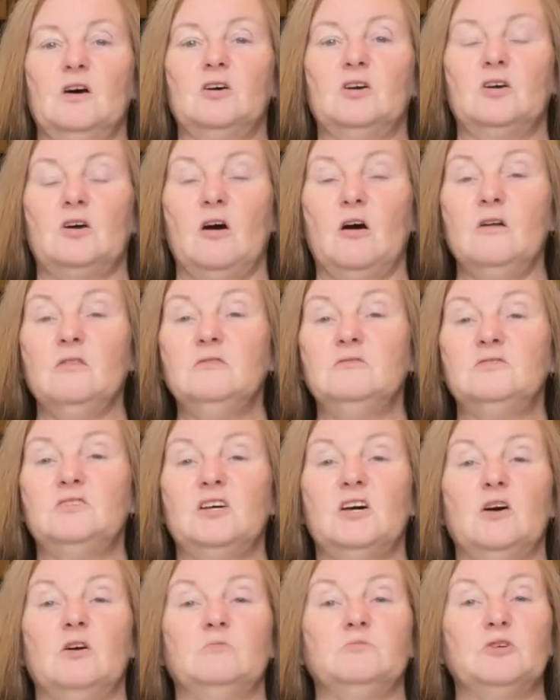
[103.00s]
Collards
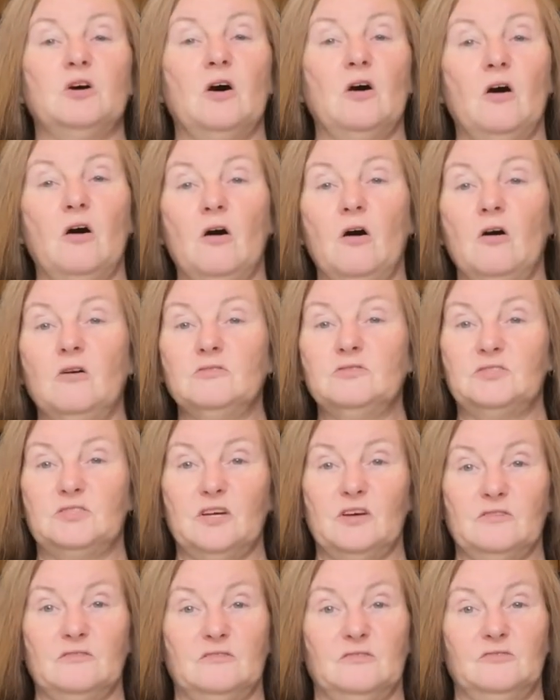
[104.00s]
helped all
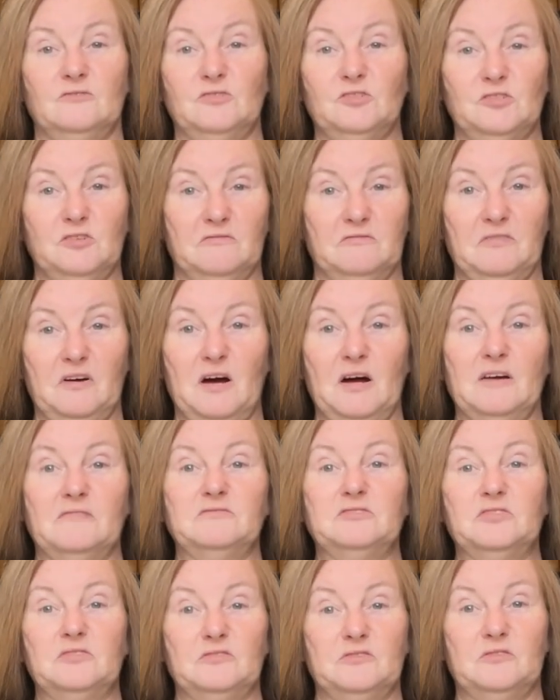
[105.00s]
Southerners
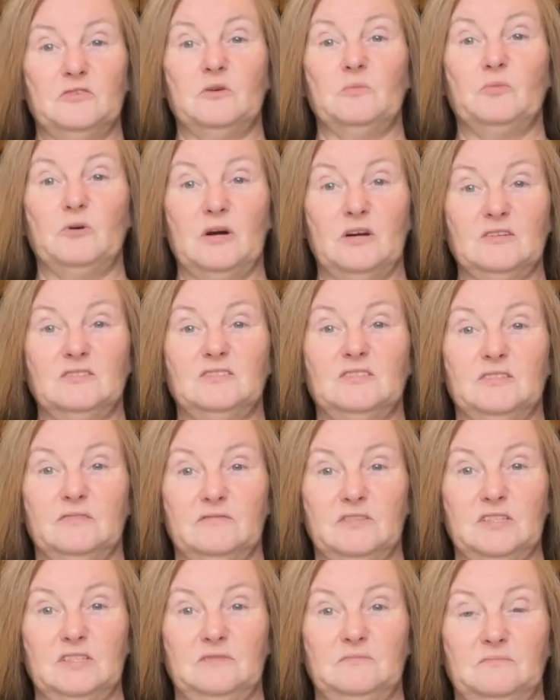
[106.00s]
survive due to their
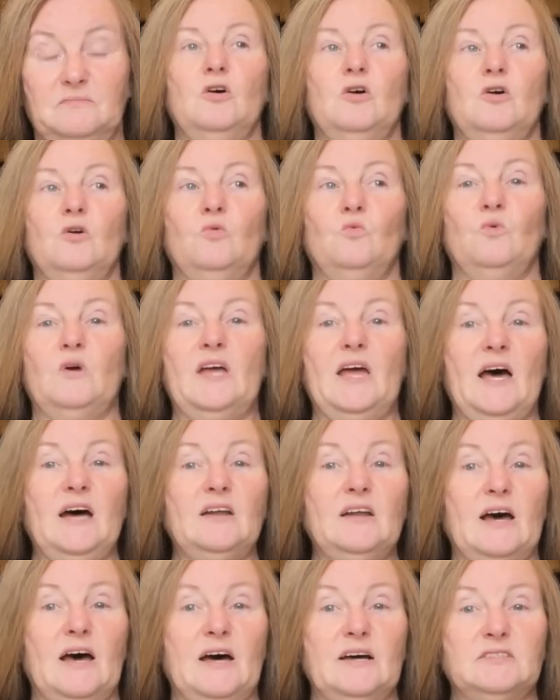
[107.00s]
productivity. We
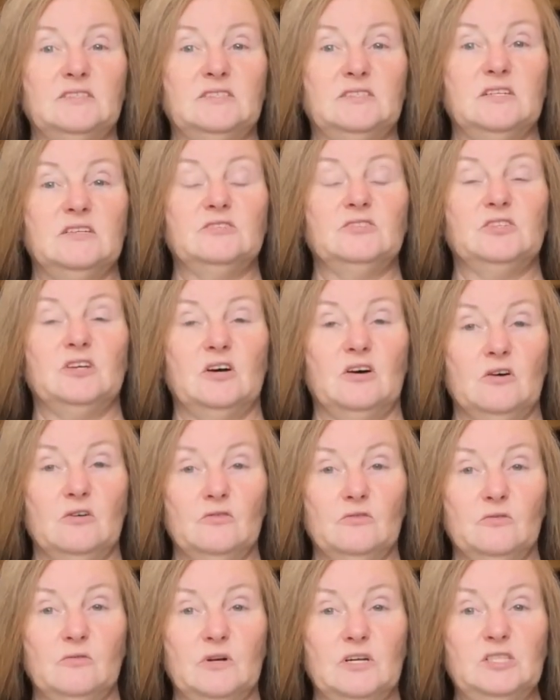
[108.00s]
had access to other
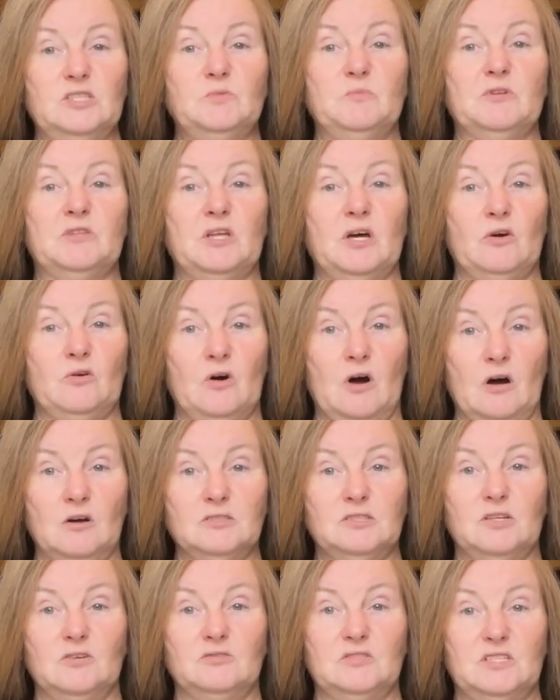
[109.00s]
greens, but they were
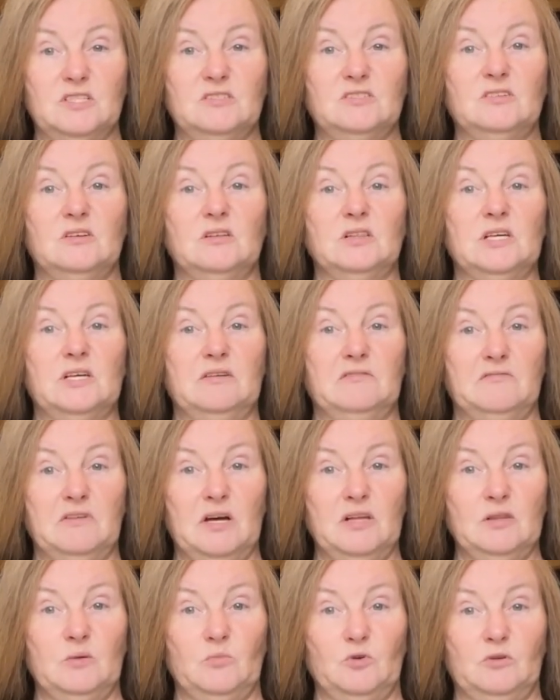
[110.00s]
also seasonally
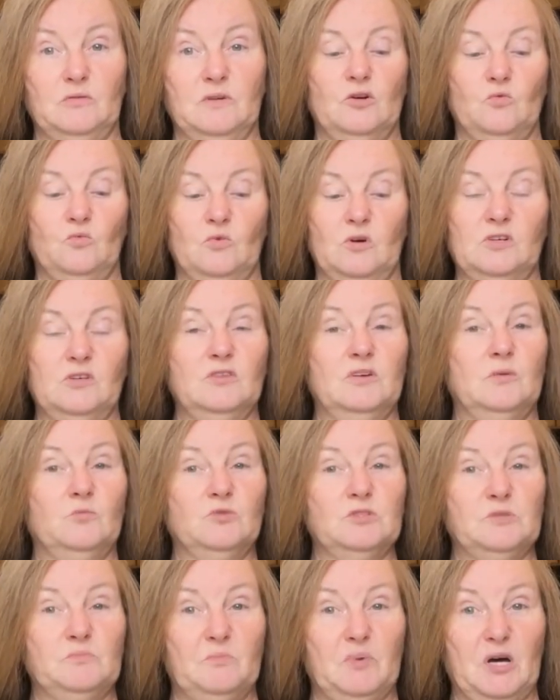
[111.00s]
available. One of them
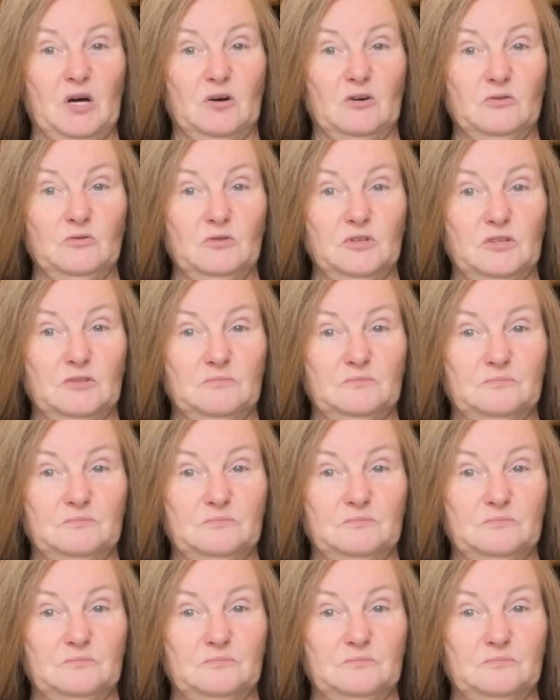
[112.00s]
was poke.